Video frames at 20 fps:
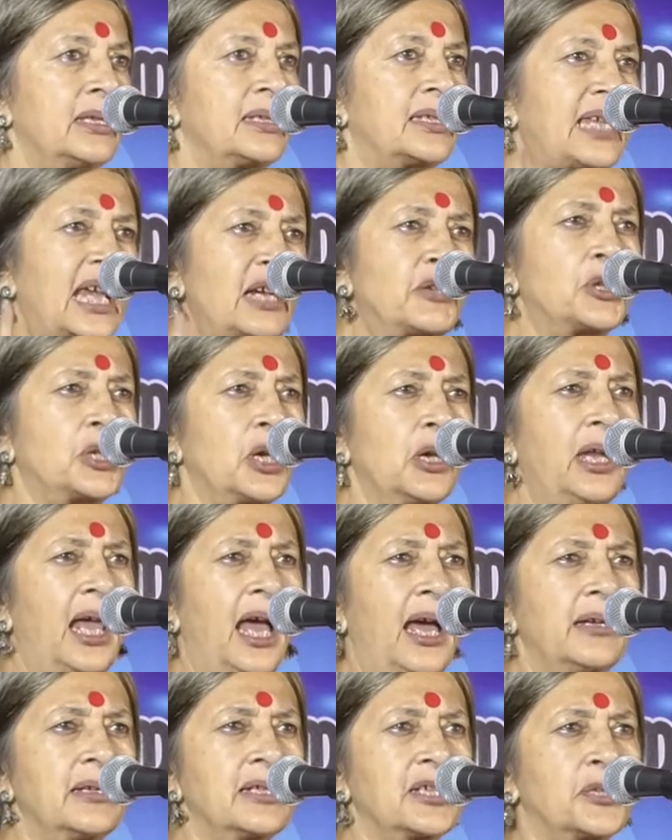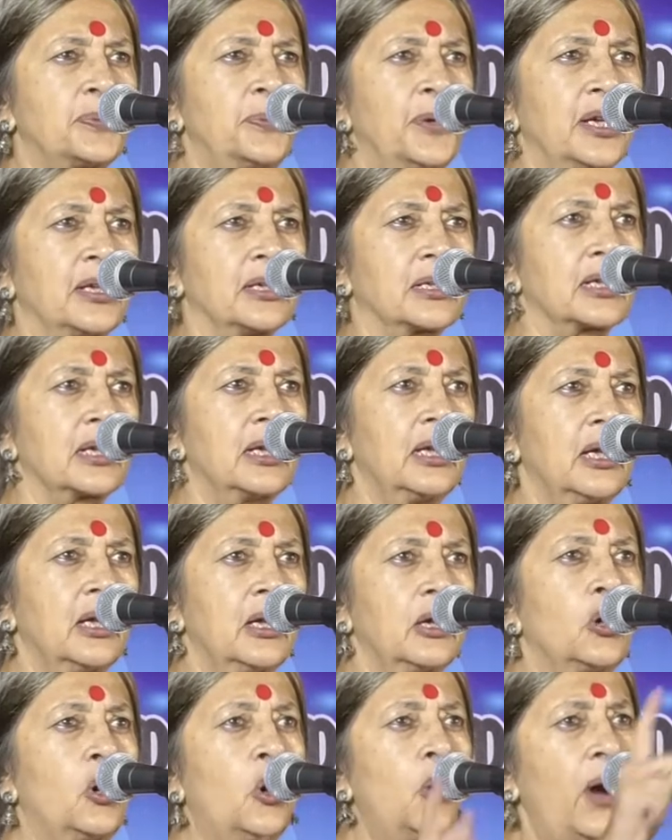sexual harassment
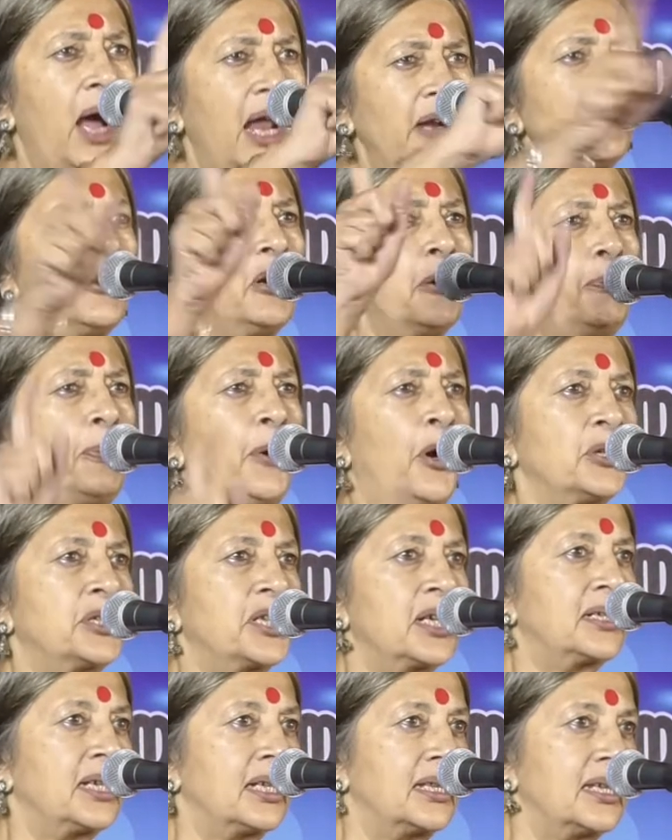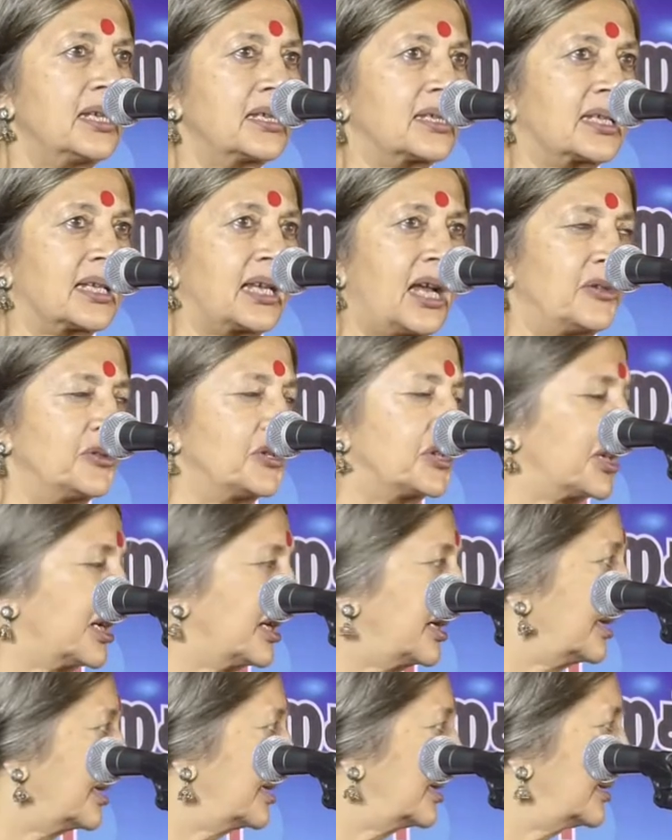go unreported in this
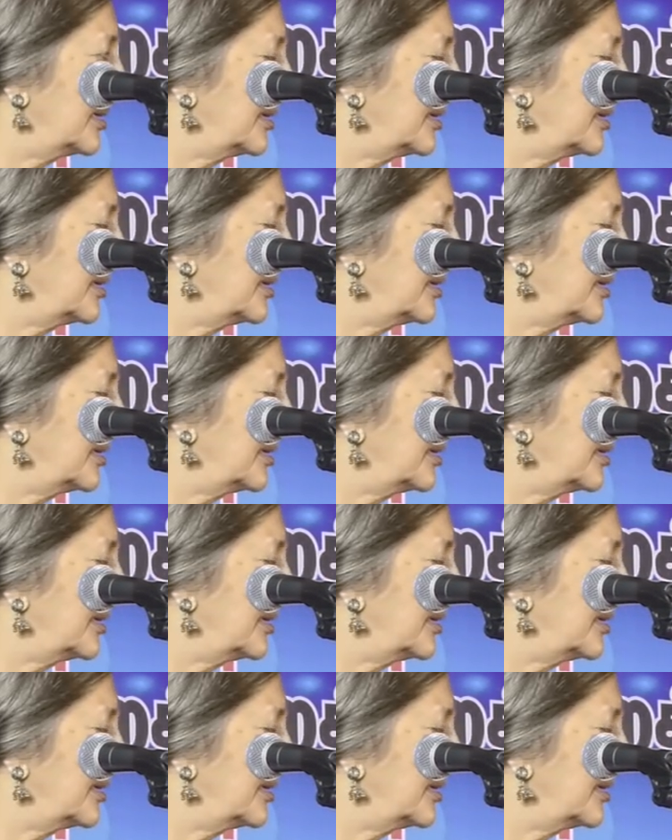country.